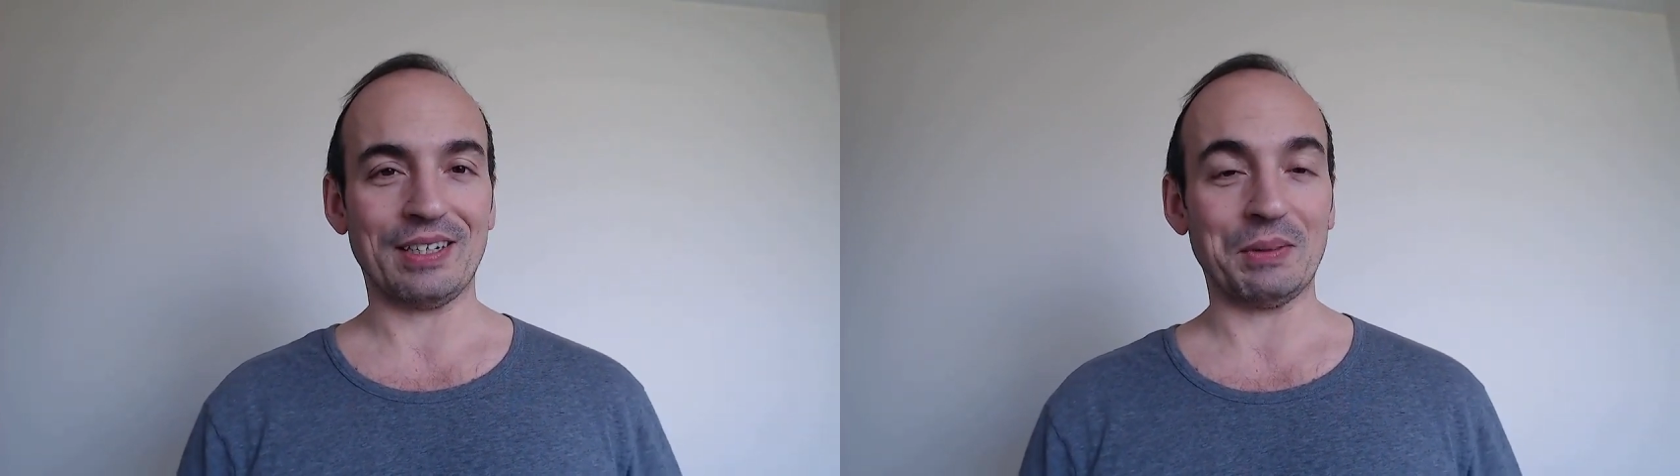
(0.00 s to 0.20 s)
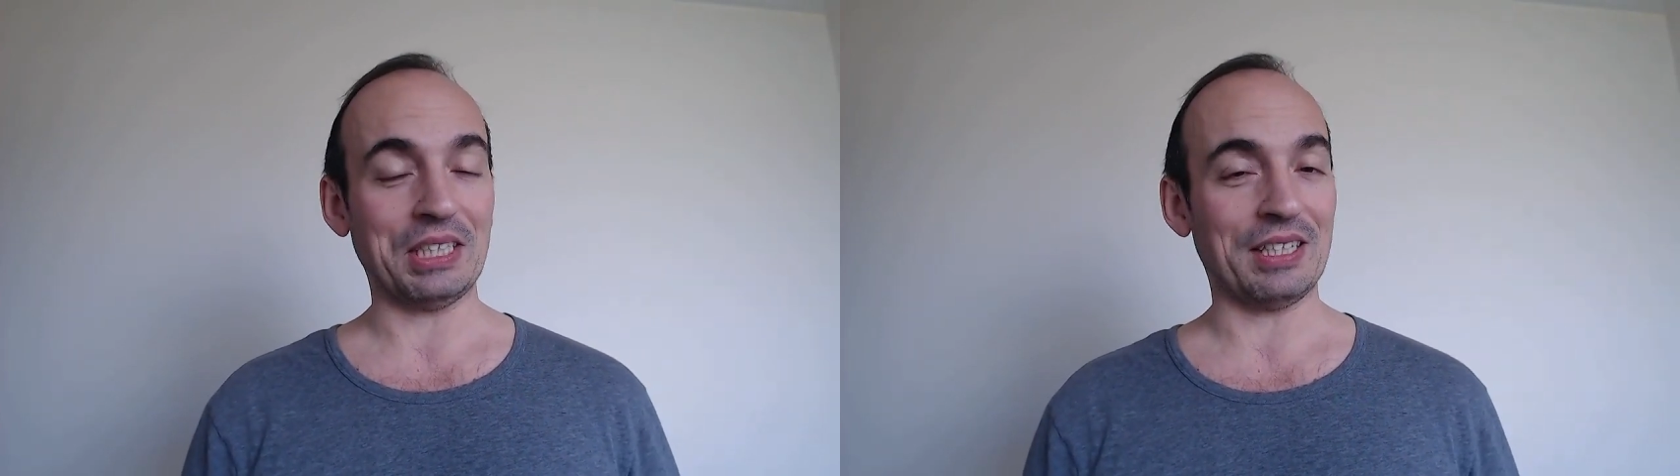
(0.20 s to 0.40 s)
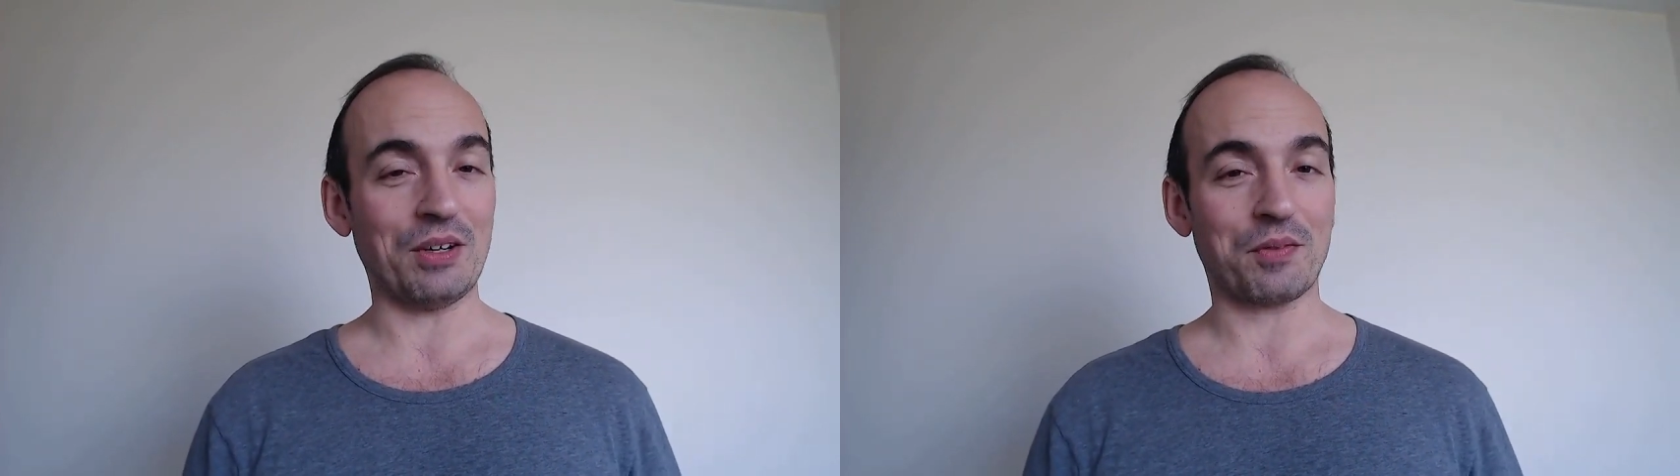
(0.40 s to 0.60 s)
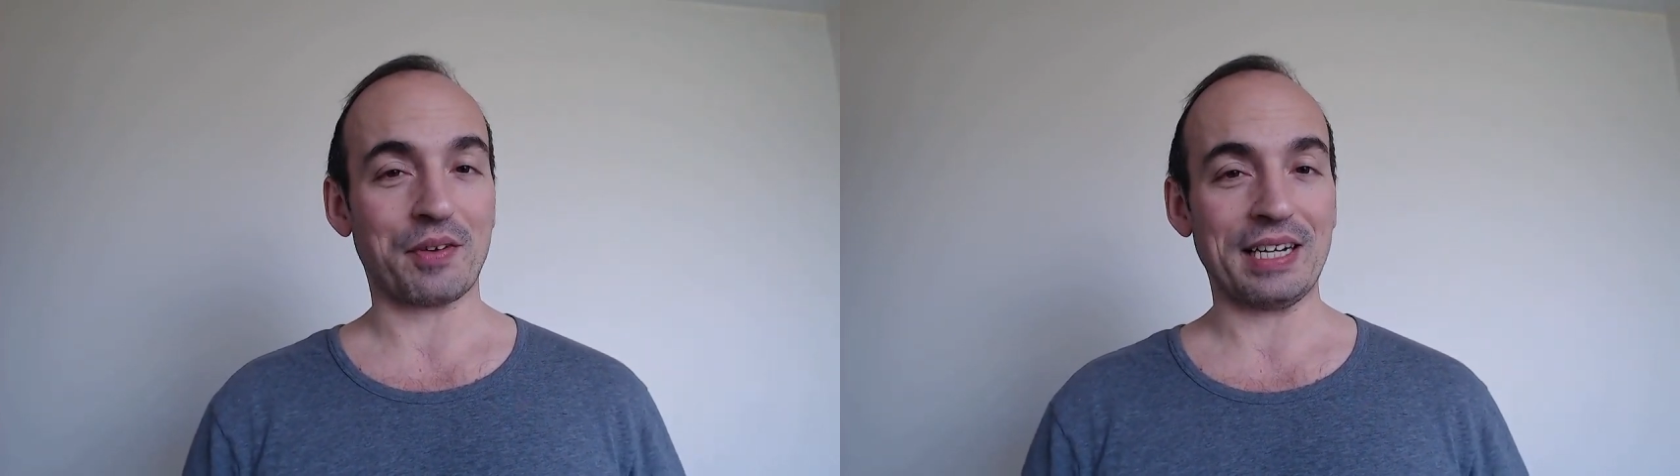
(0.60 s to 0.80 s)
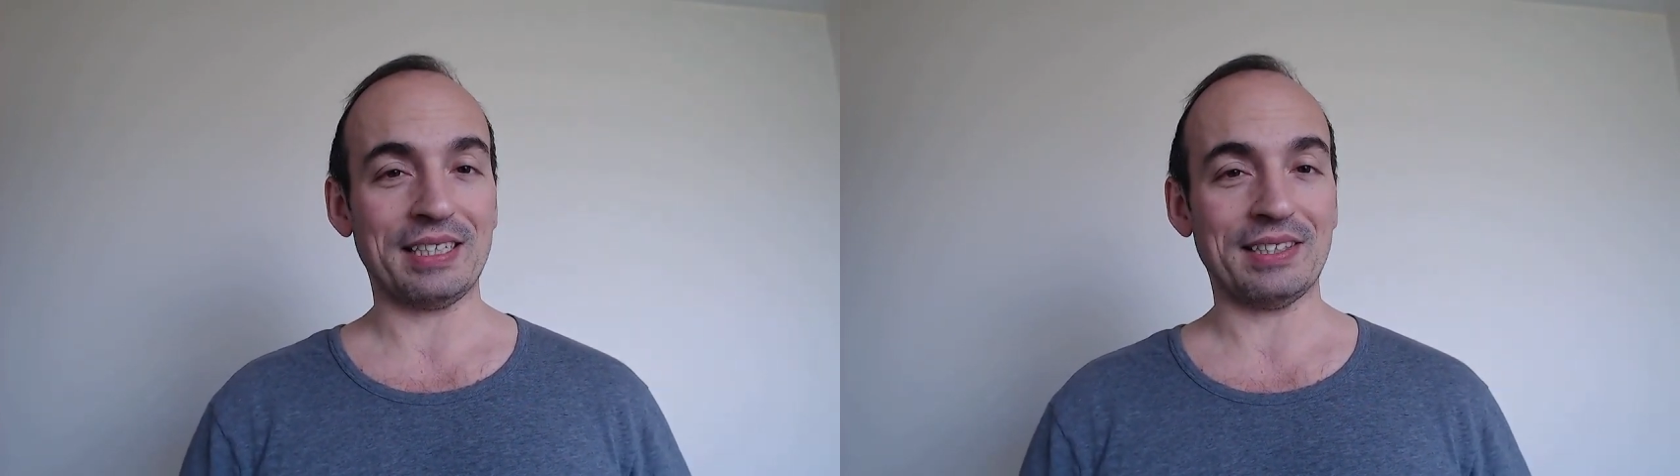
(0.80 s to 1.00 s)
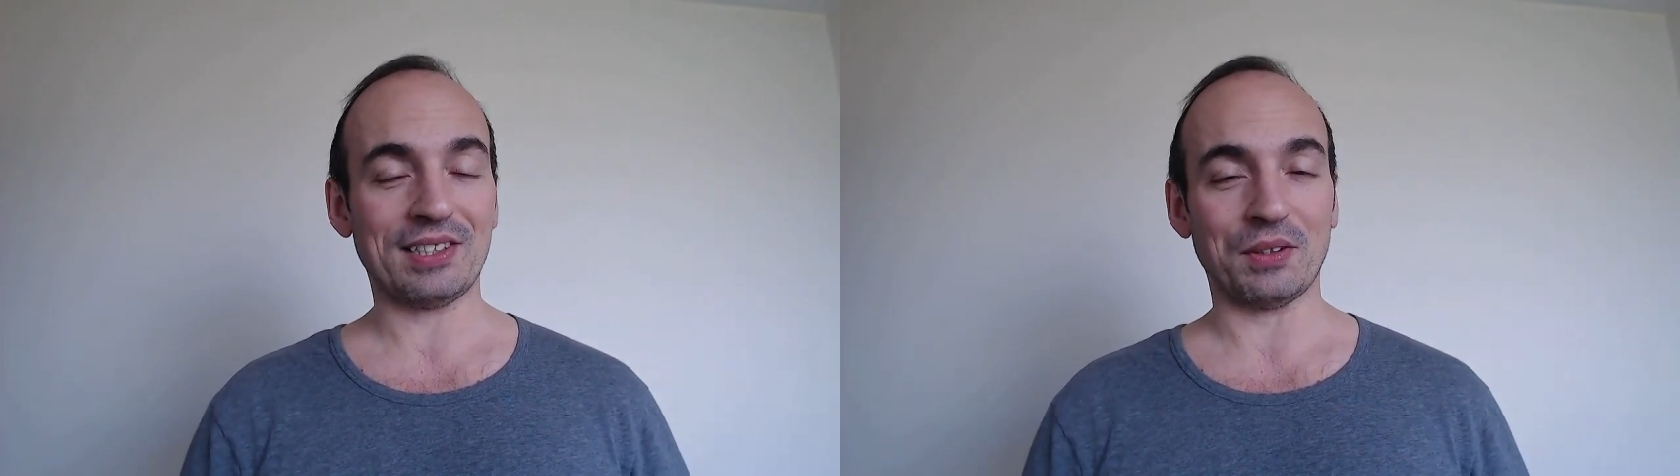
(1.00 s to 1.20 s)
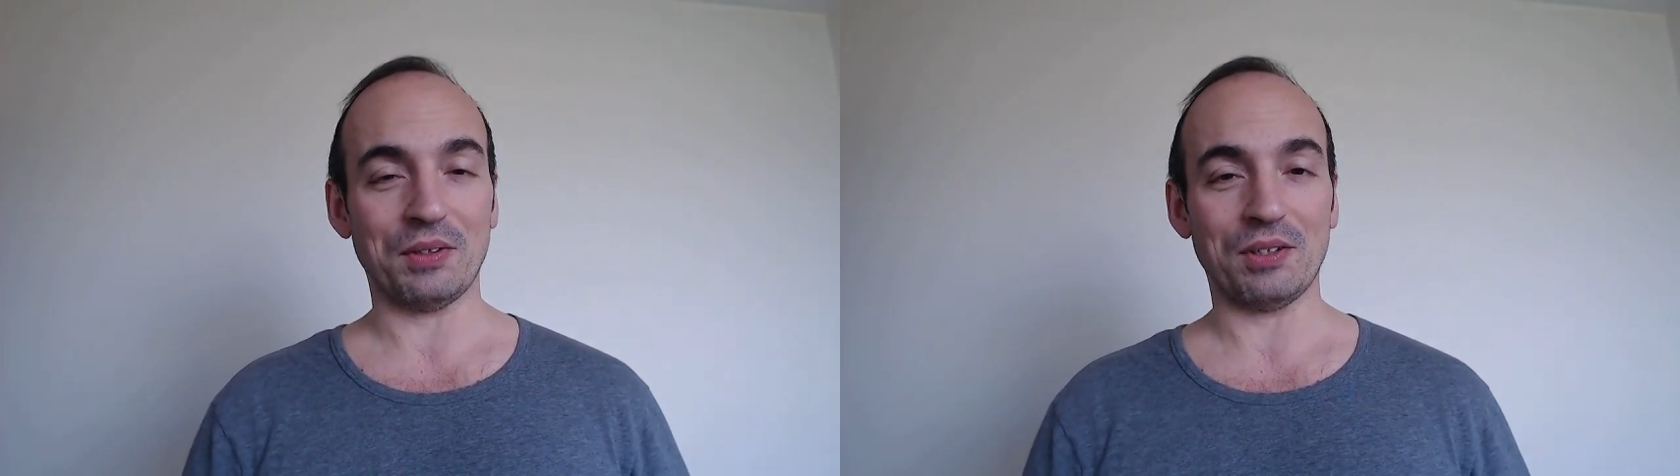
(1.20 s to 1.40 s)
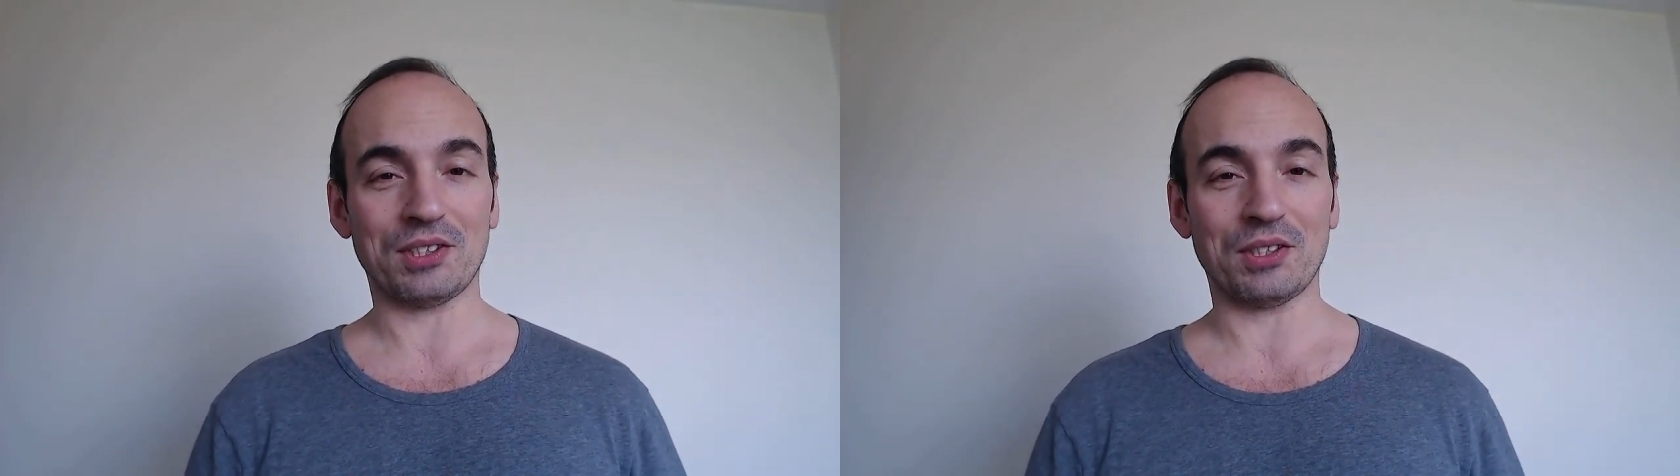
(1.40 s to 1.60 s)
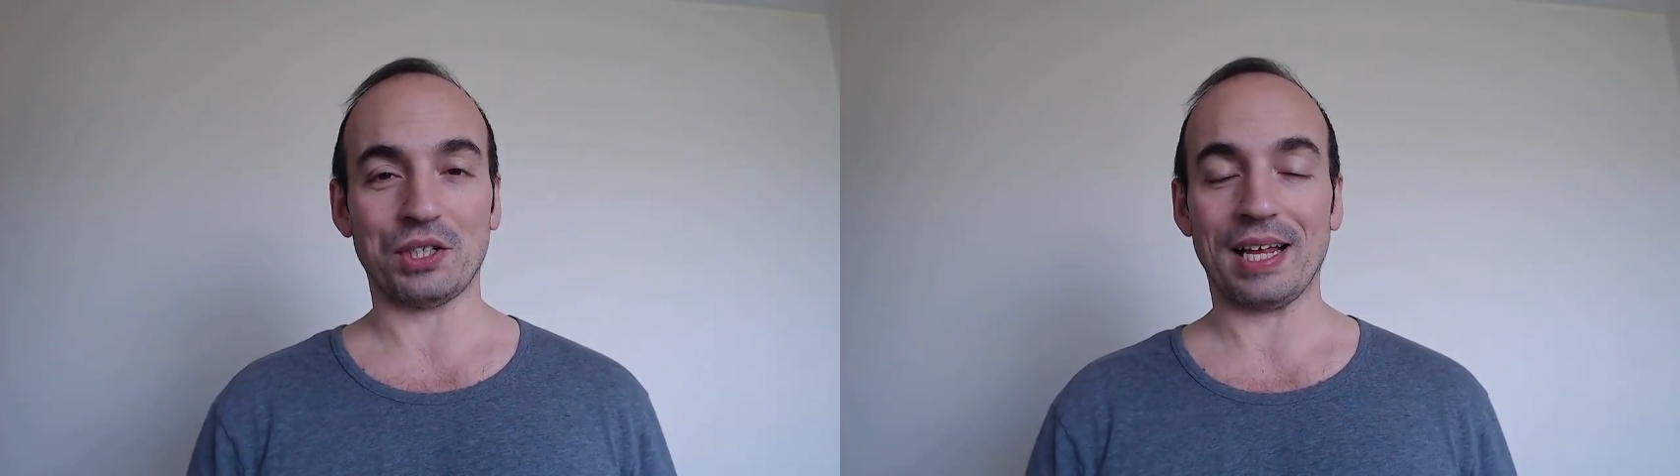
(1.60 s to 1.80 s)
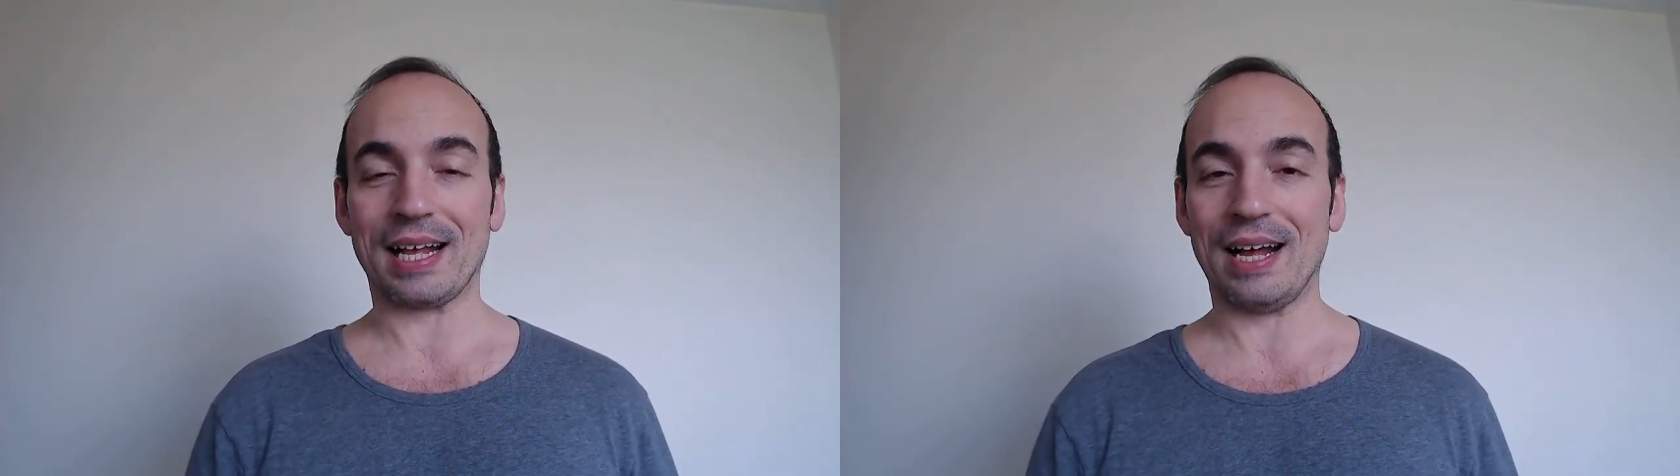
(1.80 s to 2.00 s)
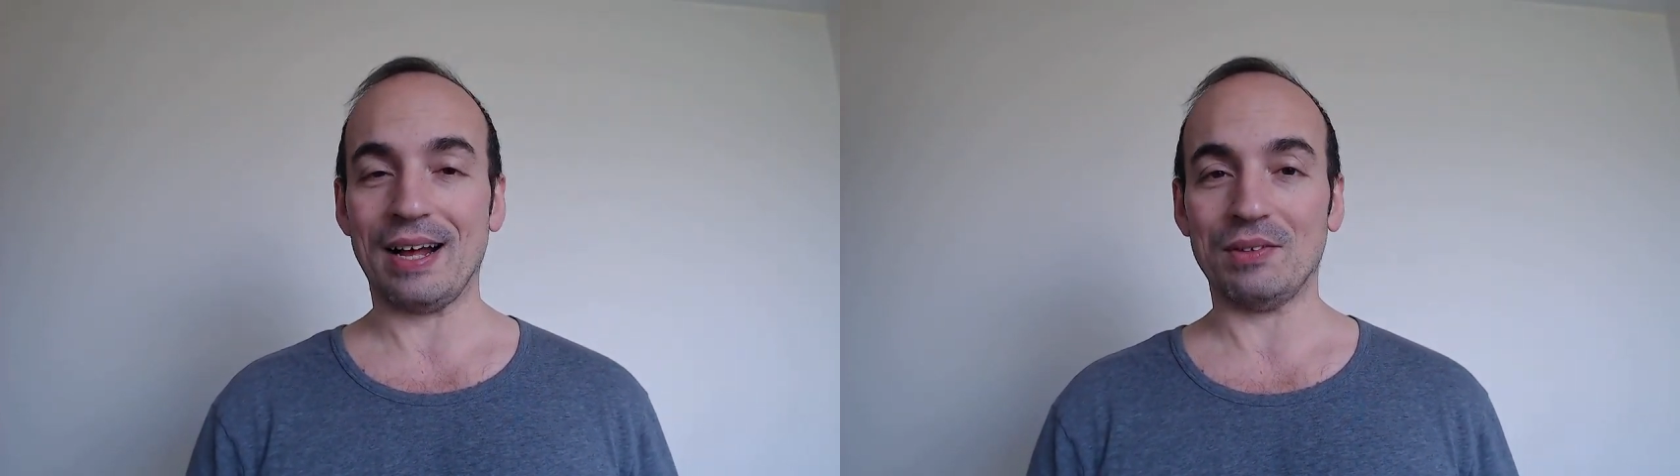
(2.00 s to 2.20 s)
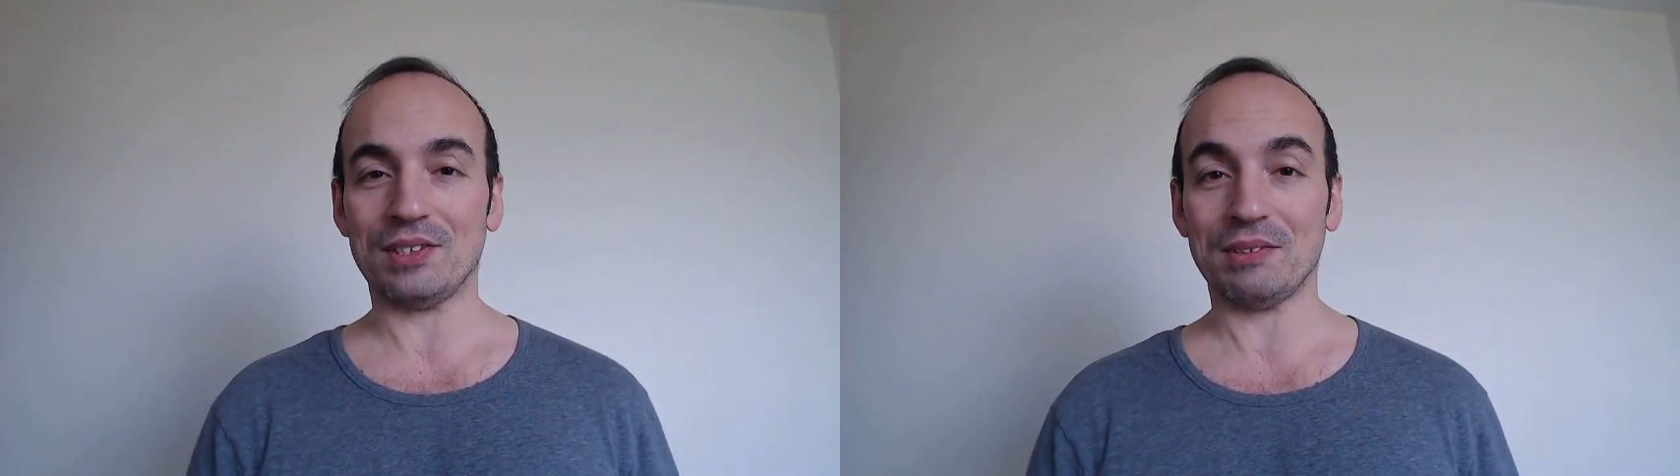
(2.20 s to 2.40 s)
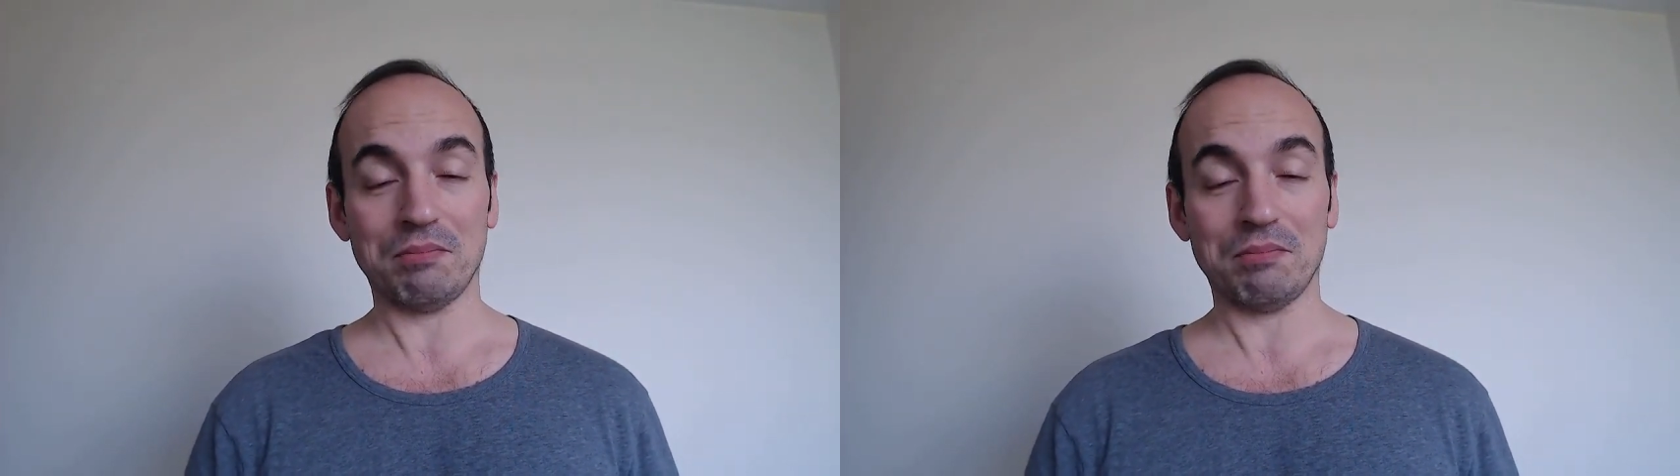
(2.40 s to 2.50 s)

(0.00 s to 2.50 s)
within your friends, on your social accounts.